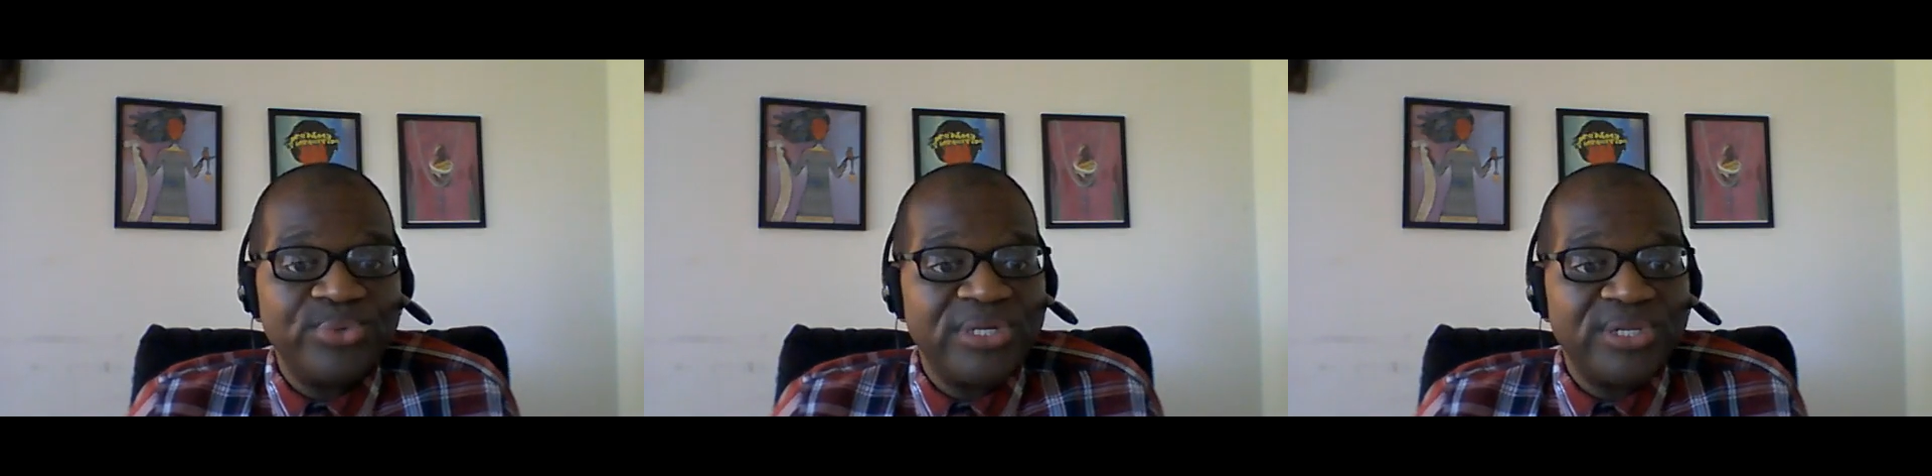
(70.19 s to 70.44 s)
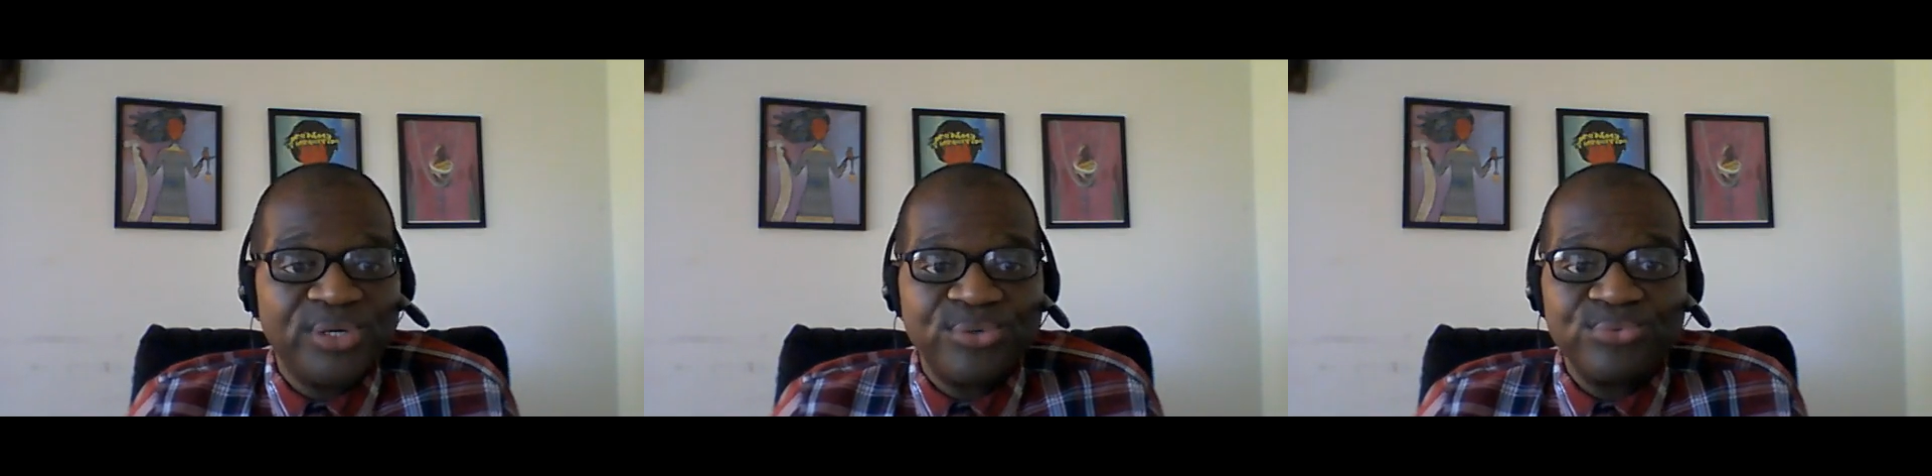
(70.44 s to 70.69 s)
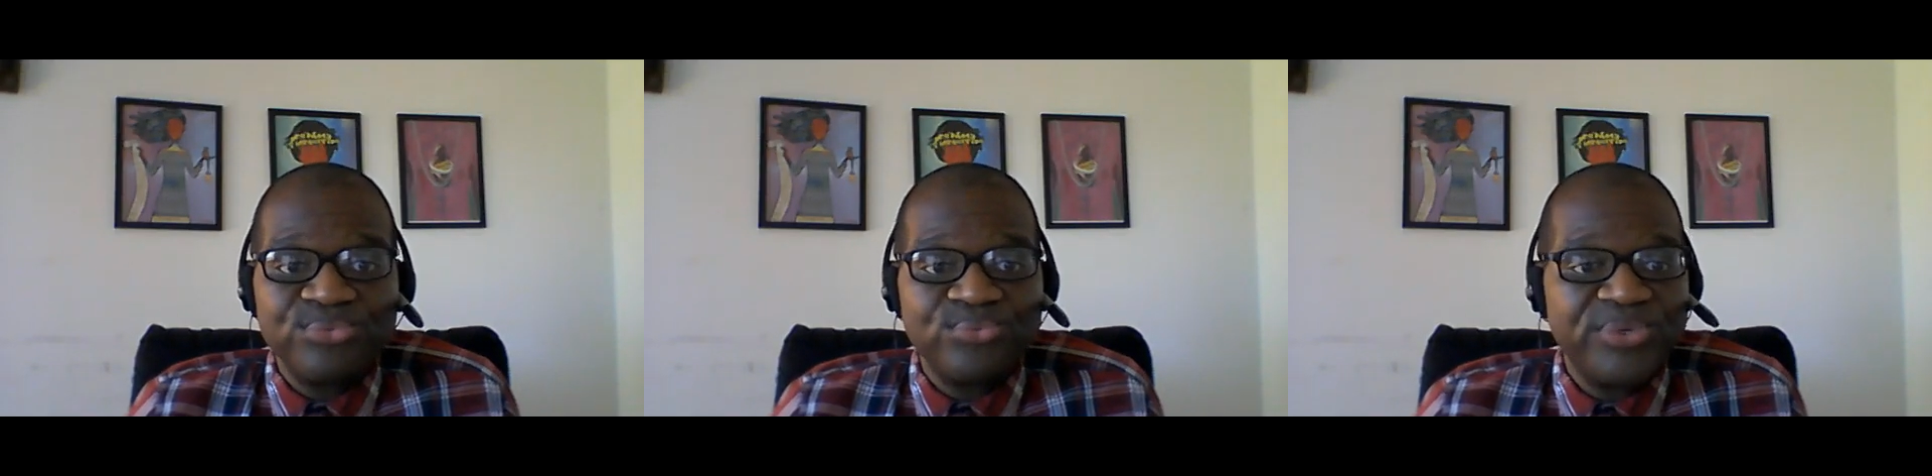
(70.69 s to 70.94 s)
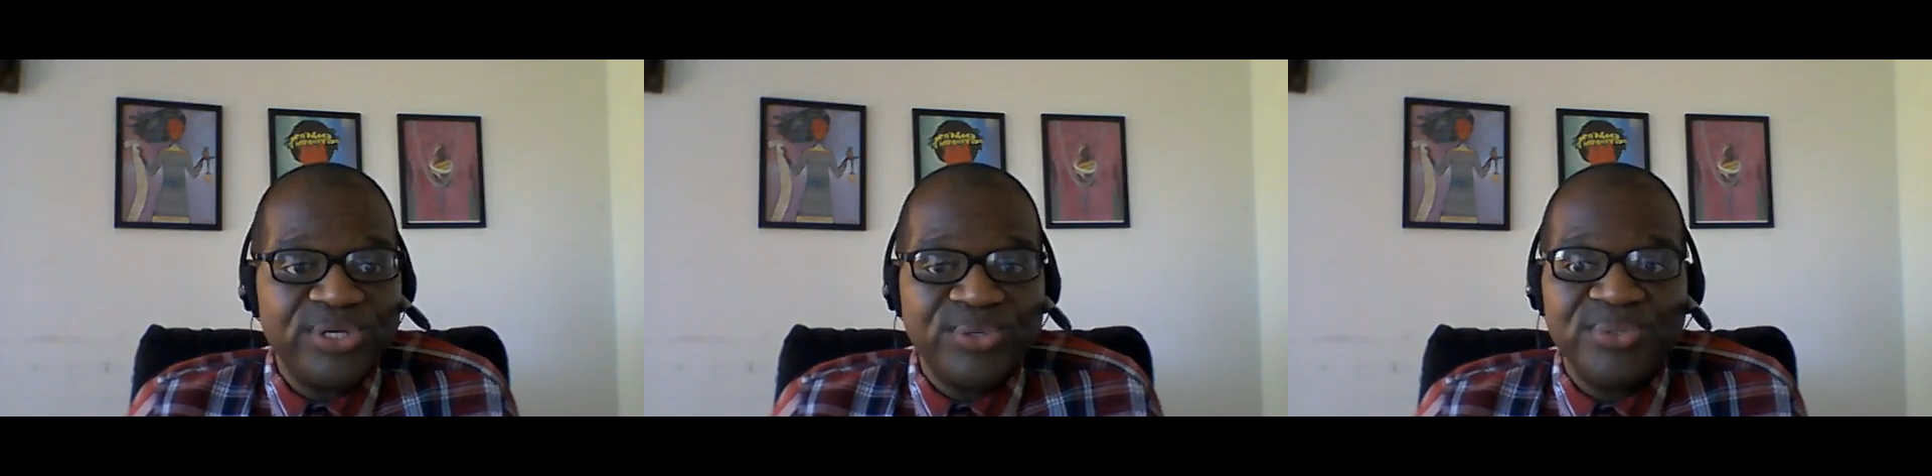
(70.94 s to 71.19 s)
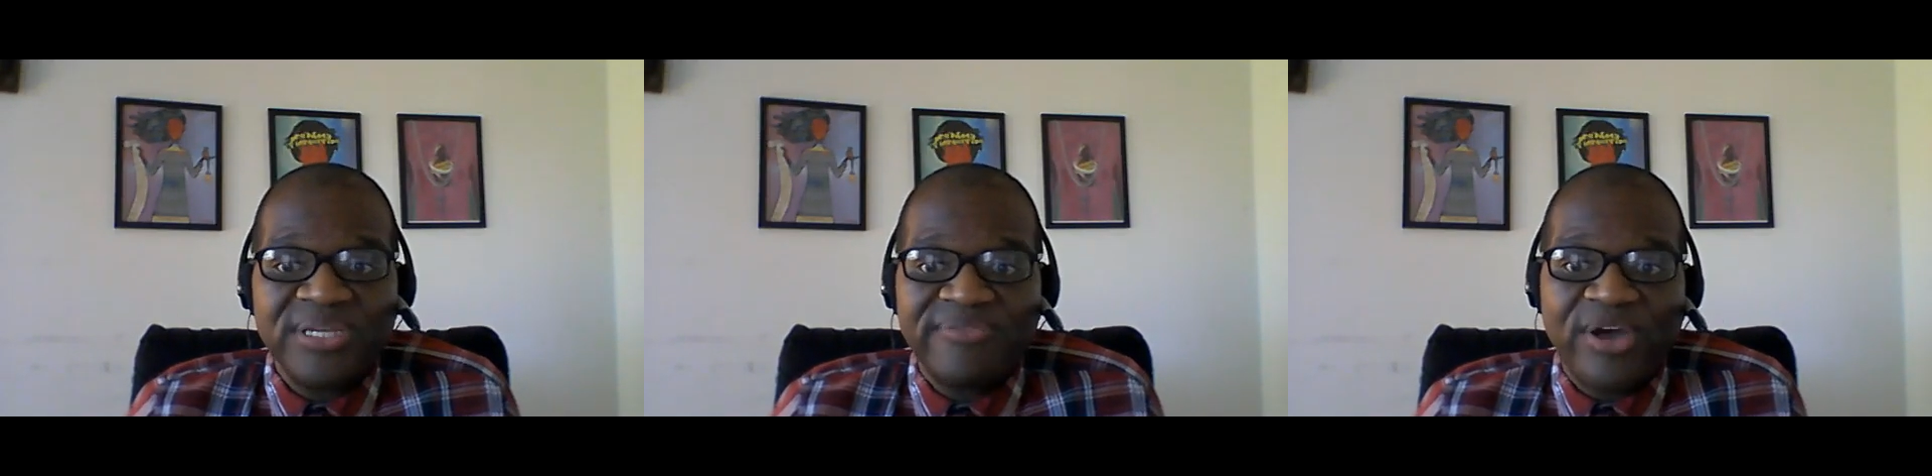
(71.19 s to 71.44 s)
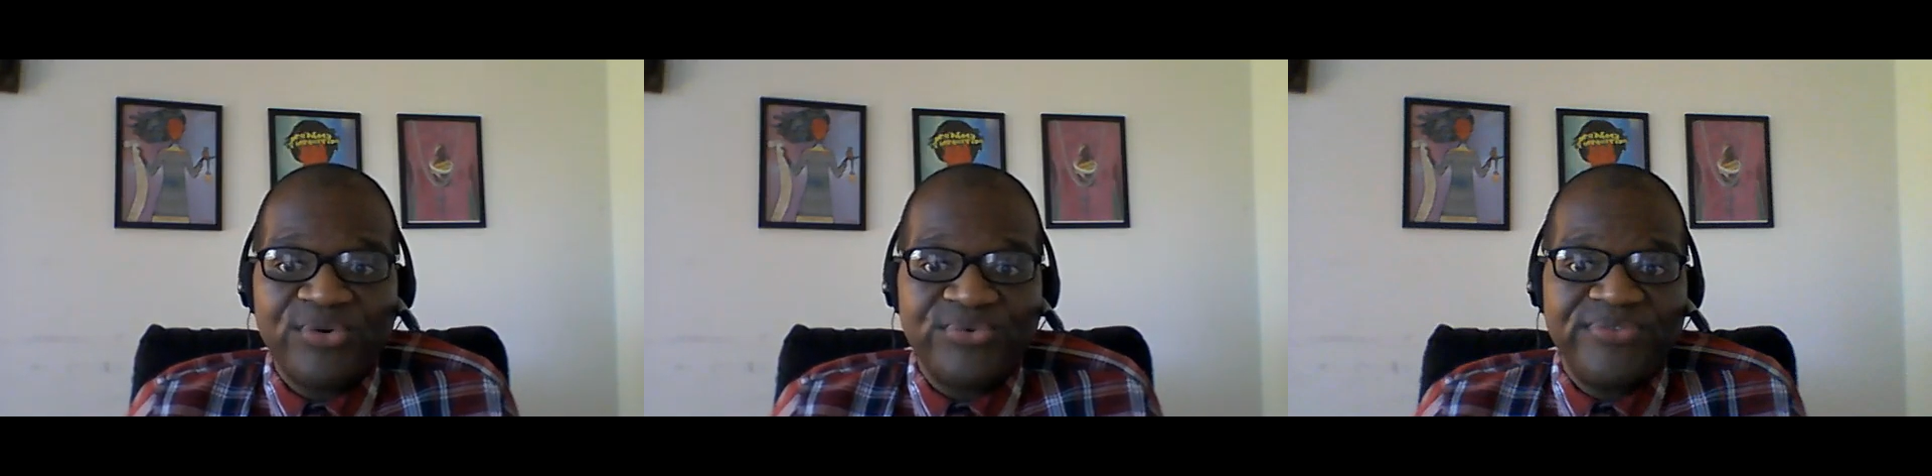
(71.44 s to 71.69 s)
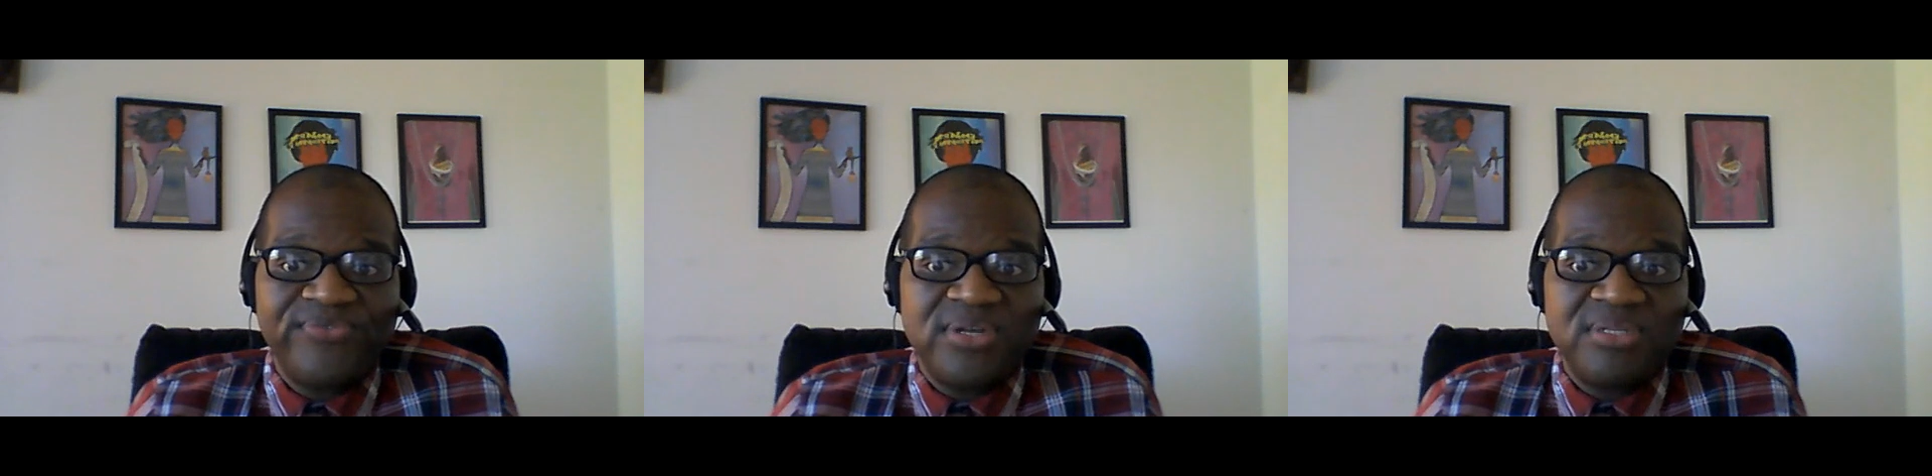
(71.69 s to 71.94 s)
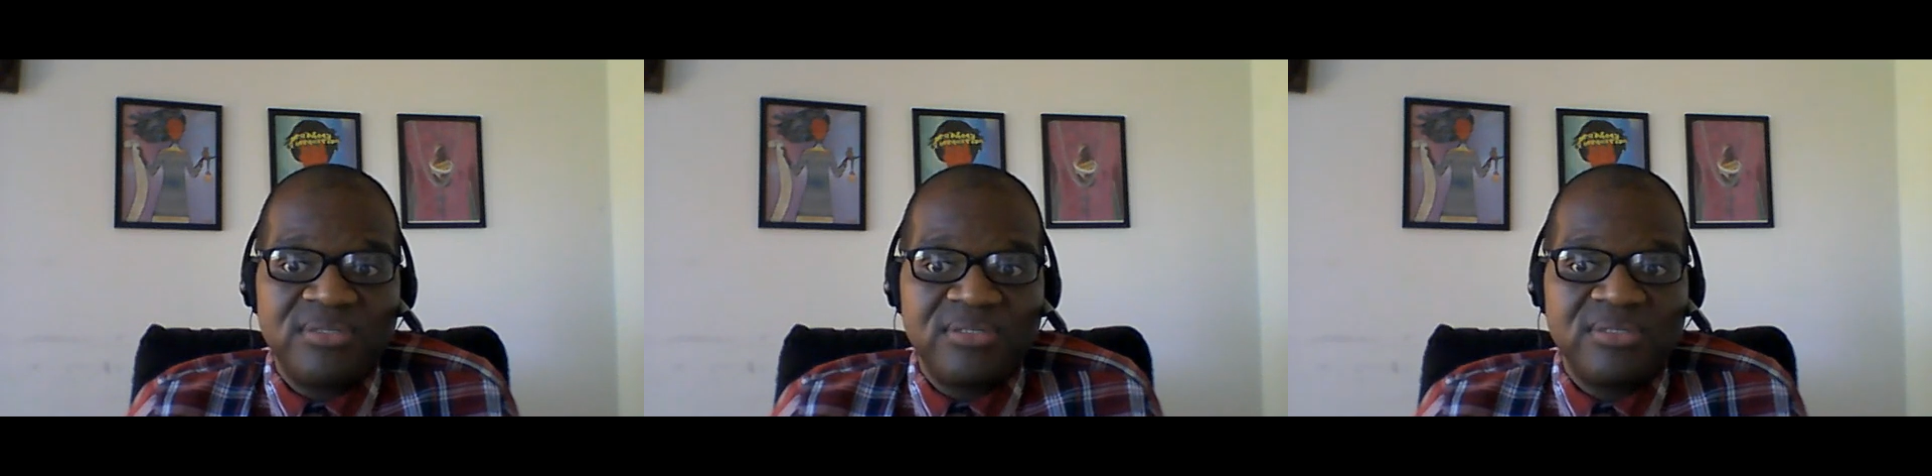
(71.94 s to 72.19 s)
We don't give out
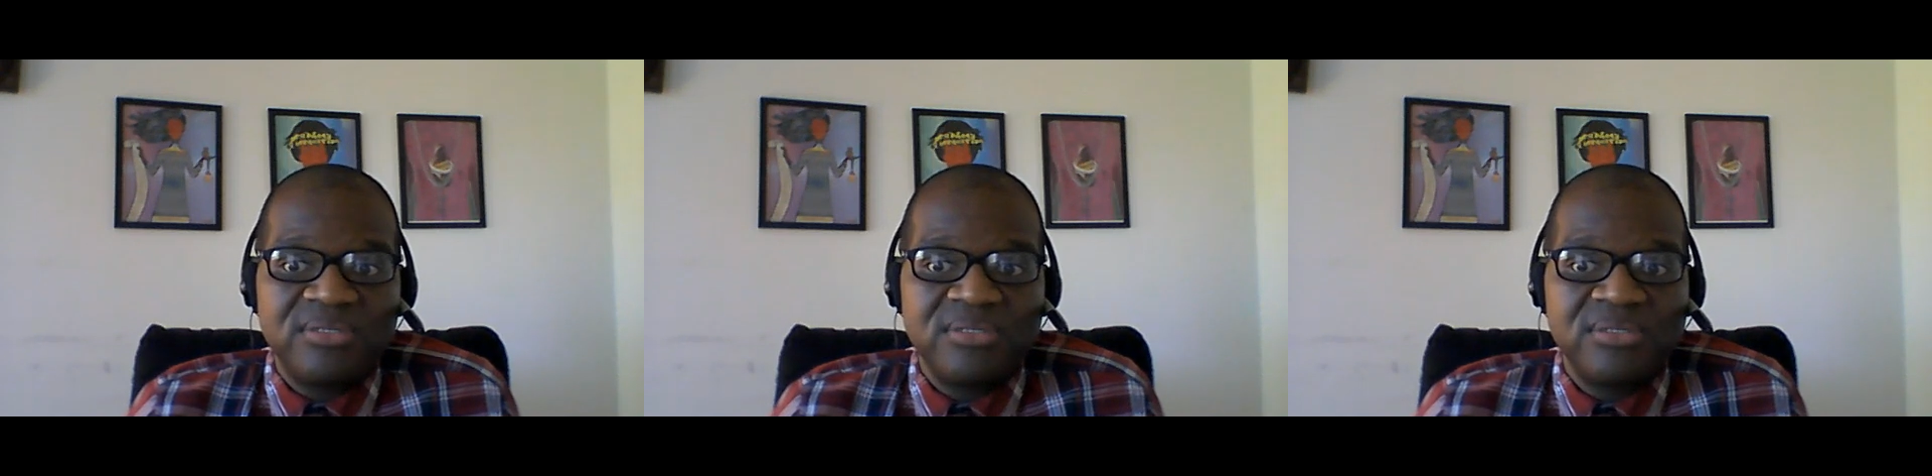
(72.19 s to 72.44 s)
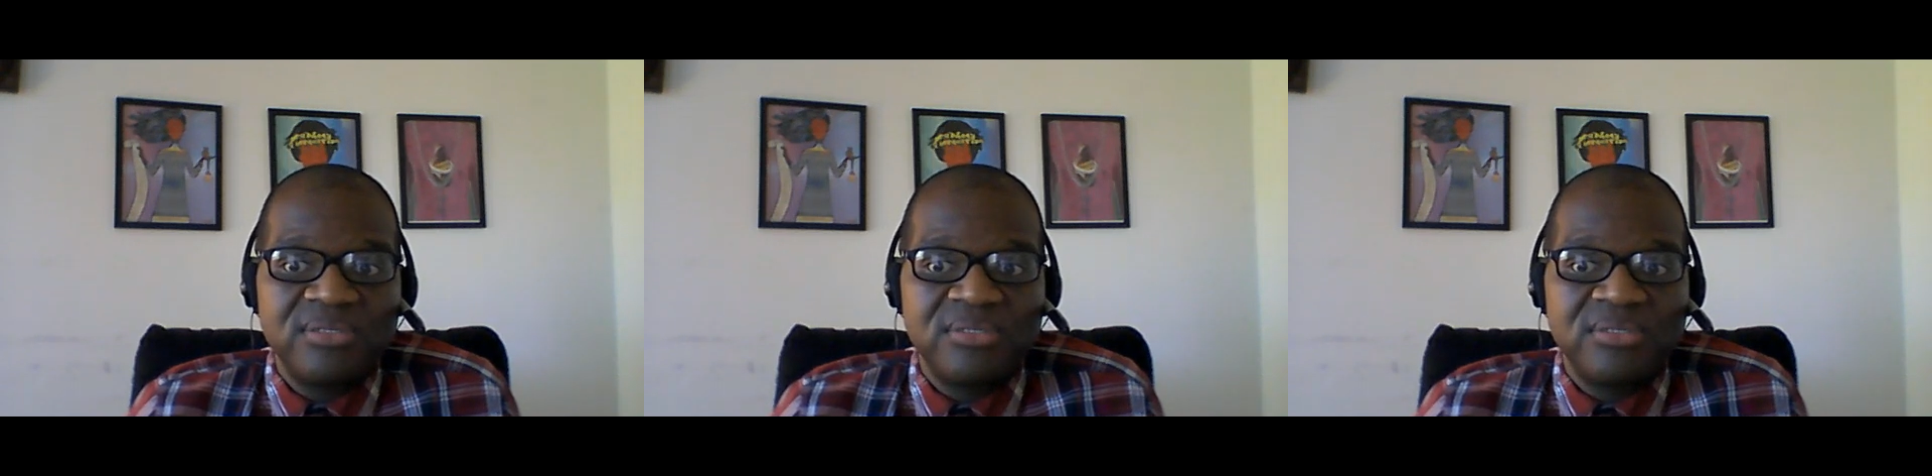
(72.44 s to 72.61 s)
refunds.